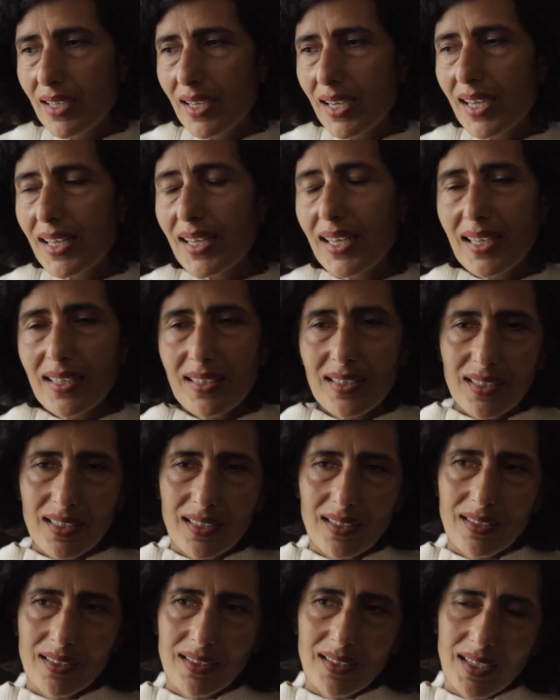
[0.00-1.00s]
in
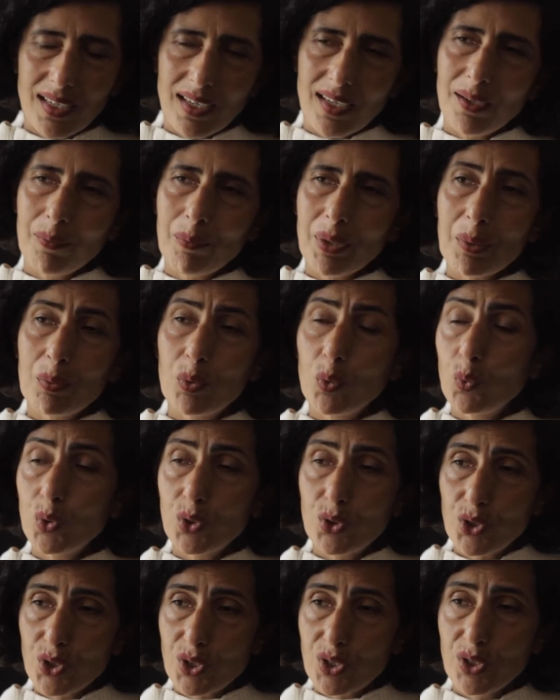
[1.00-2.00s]
India people
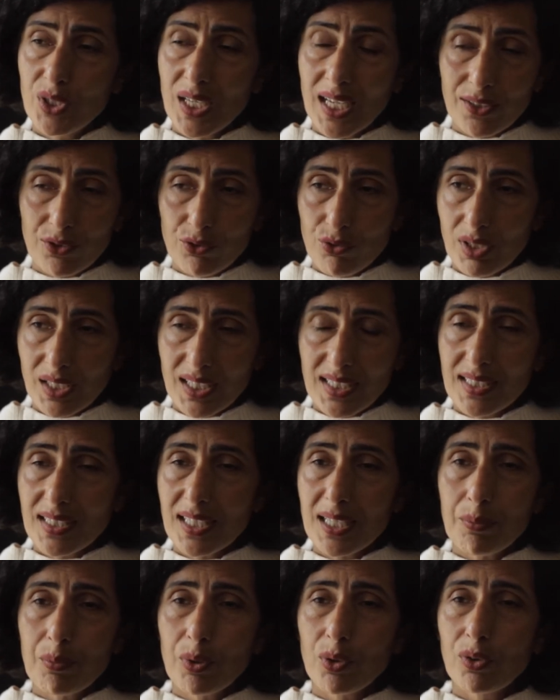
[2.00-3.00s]
would just naturally
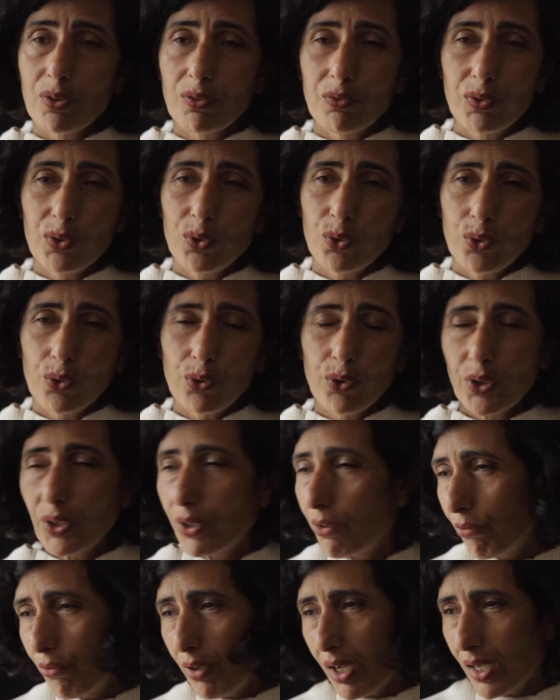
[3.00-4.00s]
sleep on the floor on
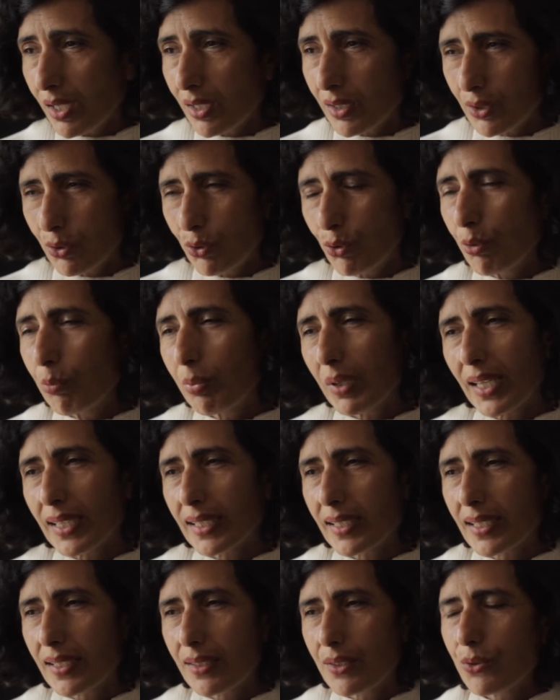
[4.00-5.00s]
a rug or a
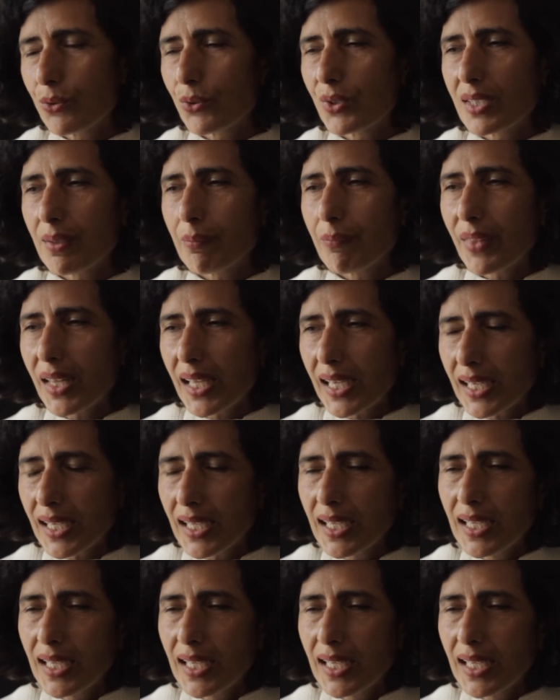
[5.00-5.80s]
blanket or something,